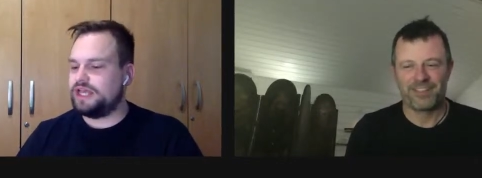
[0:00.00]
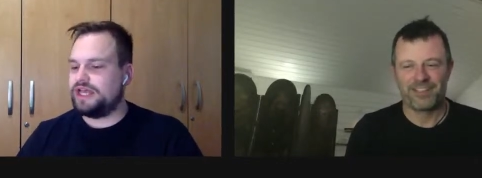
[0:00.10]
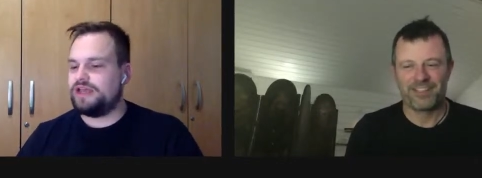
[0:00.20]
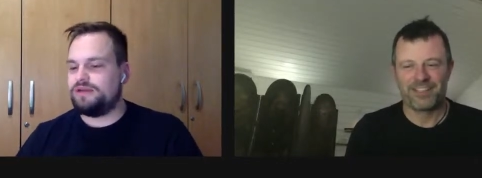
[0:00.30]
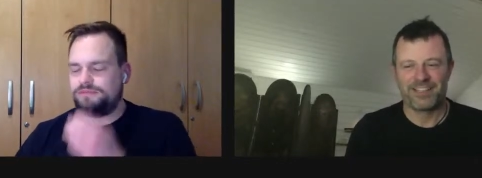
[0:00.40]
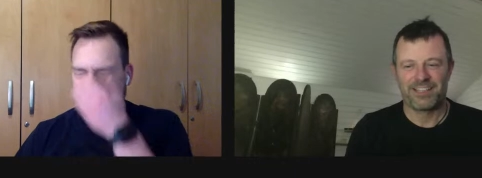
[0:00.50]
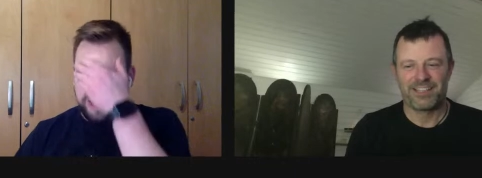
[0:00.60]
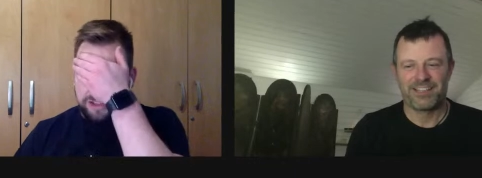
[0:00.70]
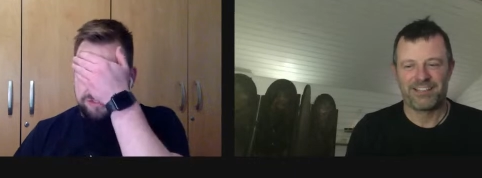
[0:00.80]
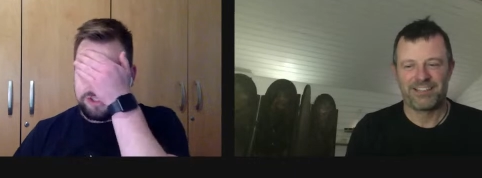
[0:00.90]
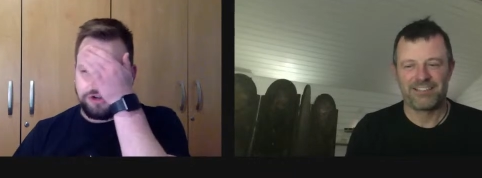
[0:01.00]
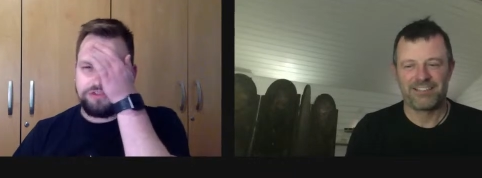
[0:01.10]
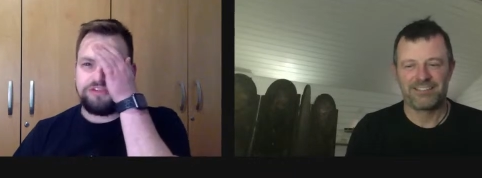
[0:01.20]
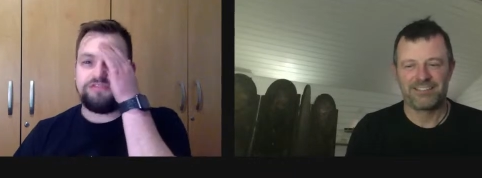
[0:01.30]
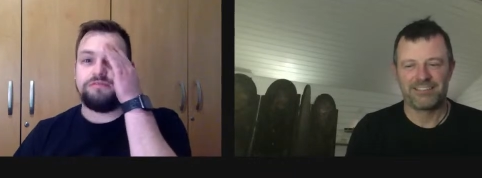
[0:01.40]
Speaker 1: um
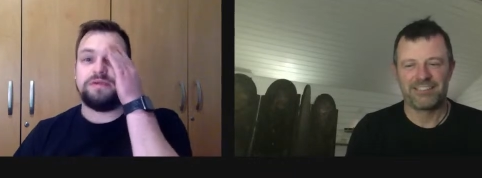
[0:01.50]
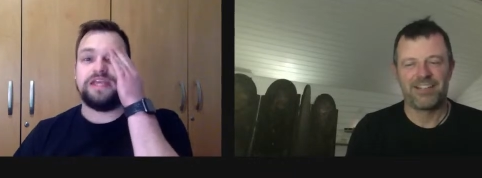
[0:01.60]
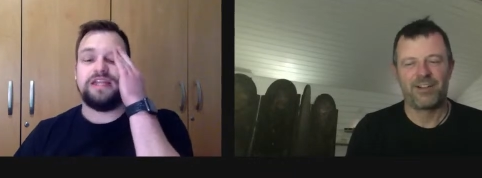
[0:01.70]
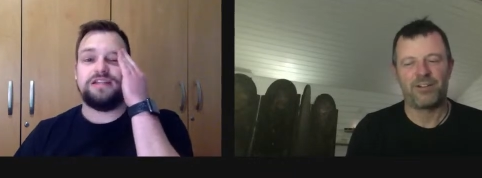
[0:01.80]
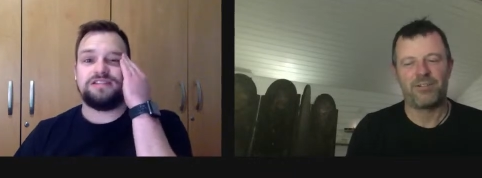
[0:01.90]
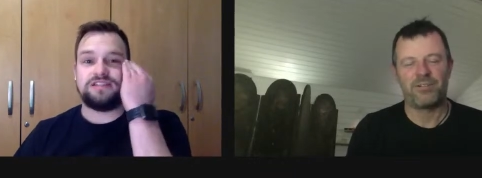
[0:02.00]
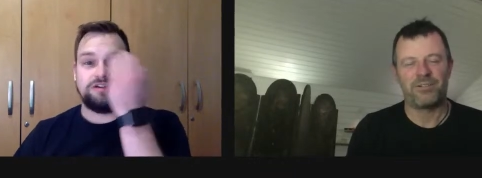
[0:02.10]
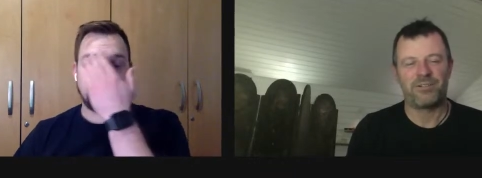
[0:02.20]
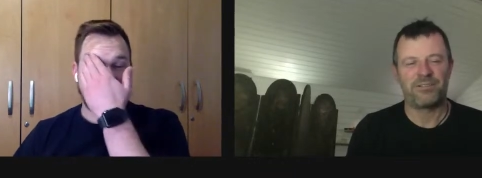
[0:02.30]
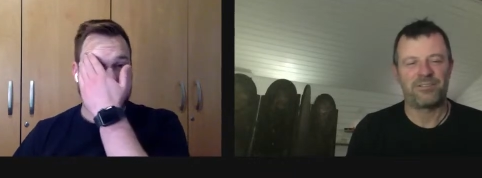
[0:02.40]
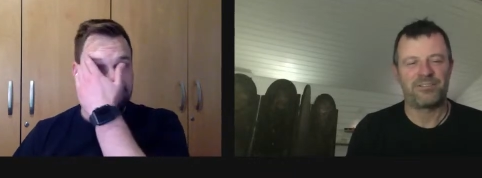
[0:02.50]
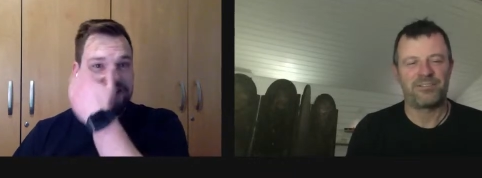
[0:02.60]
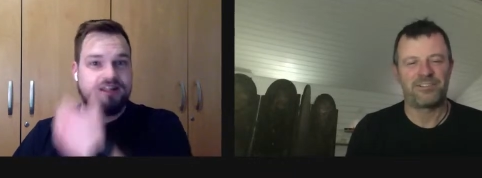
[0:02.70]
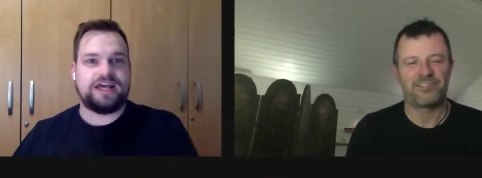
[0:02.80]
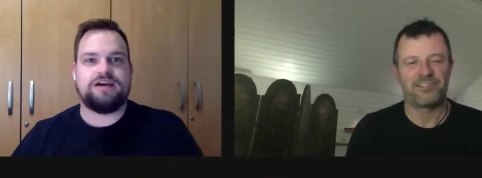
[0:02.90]
photography for oh. beginners on
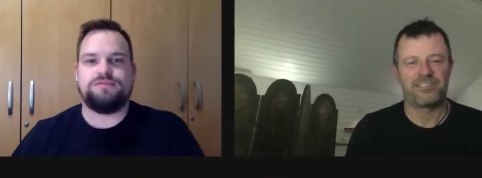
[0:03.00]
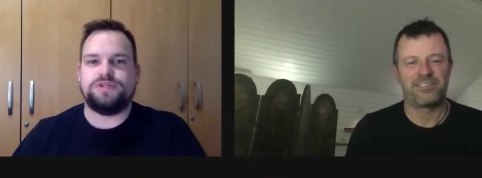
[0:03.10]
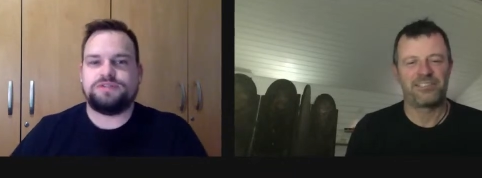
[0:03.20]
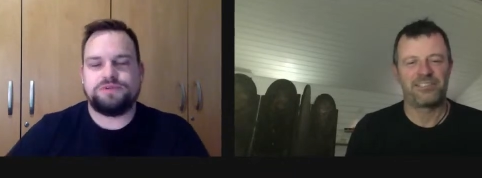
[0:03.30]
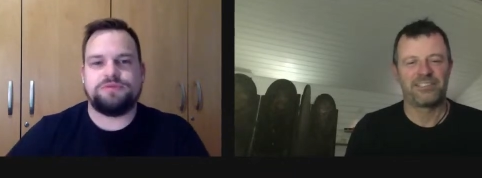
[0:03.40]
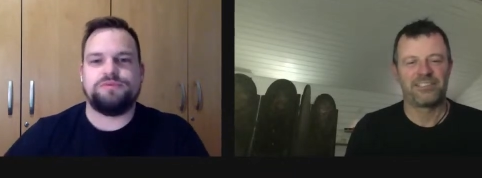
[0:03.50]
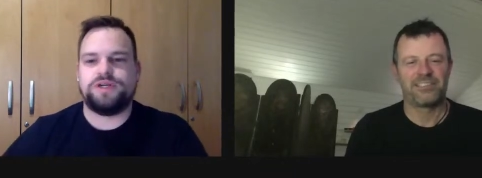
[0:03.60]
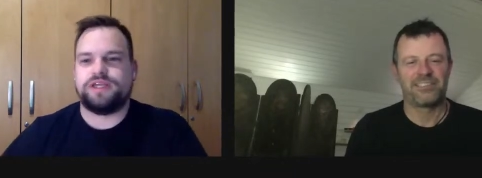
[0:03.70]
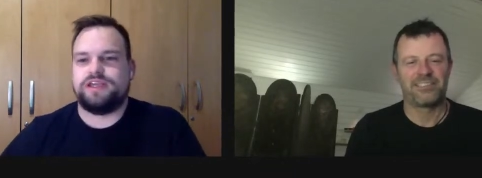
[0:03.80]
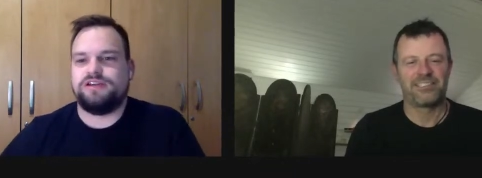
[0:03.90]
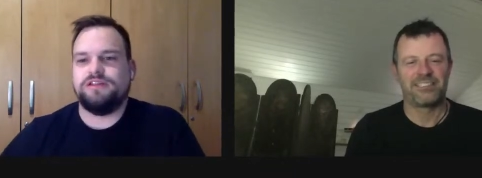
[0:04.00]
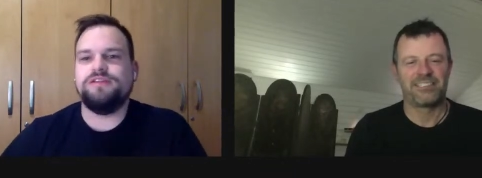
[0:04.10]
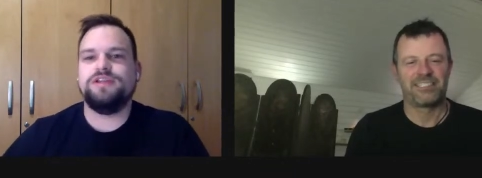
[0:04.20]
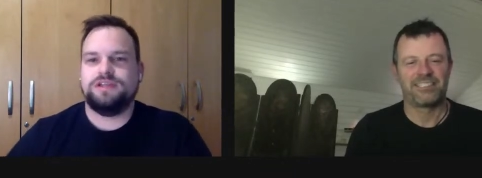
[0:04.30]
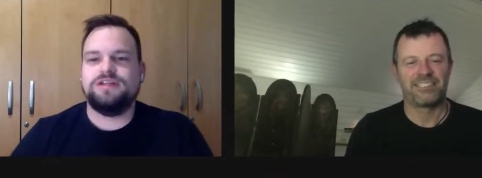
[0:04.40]
photography out loud, which we're working
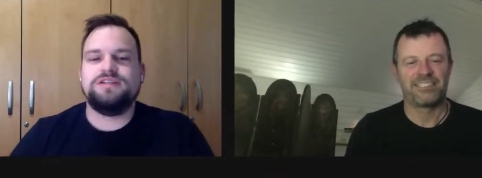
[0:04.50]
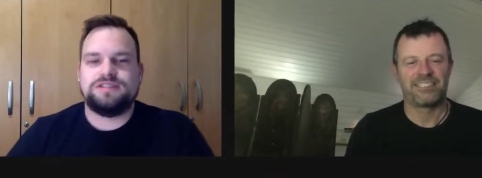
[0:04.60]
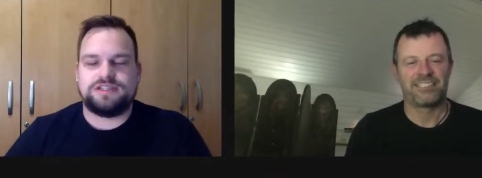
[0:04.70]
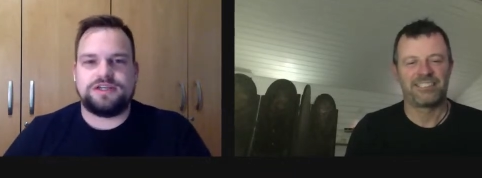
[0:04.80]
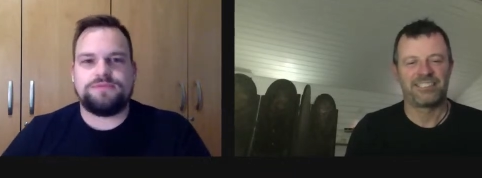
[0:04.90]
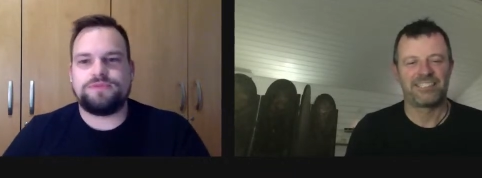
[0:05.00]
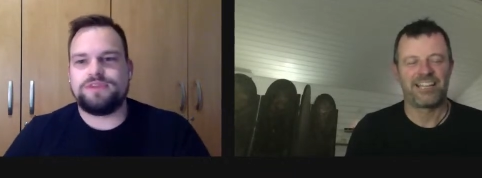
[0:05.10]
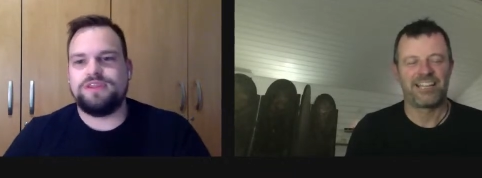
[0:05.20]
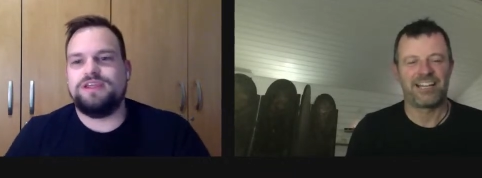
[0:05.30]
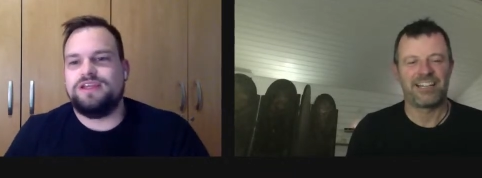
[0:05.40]
on. So yeah.